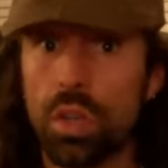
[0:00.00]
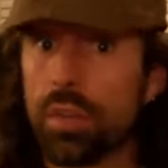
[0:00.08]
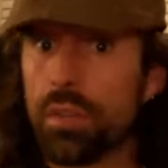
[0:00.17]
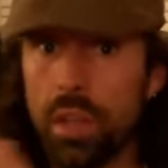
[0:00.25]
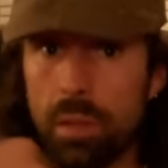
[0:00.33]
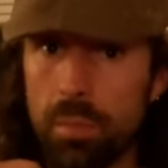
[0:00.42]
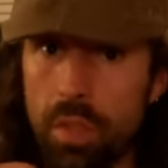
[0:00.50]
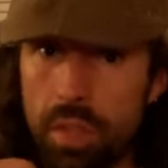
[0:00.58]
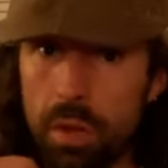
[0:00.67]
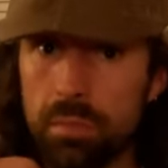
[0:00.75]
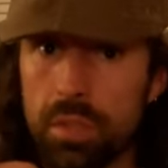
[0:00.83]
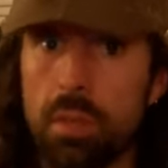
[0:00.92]
Giving them the
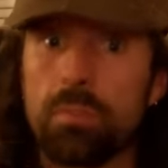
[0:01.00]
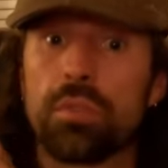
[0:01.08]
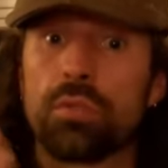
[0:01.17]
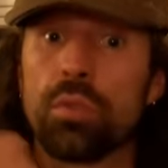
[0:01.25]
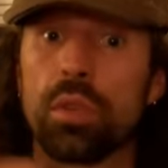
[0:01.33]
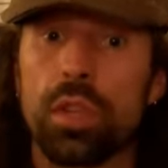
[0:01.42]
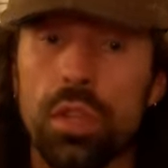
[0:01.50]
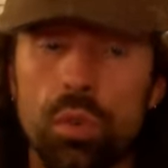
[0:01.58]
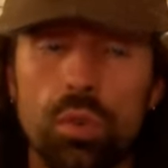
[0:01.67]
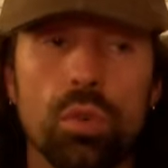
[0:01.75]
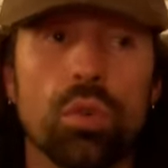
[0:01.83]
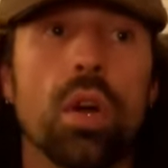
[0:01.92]
thumbs up is really
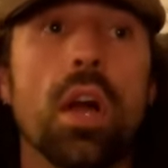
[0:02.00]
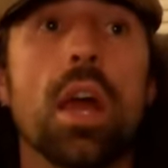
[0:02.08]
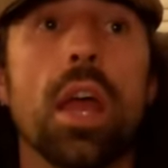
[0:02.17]
cool,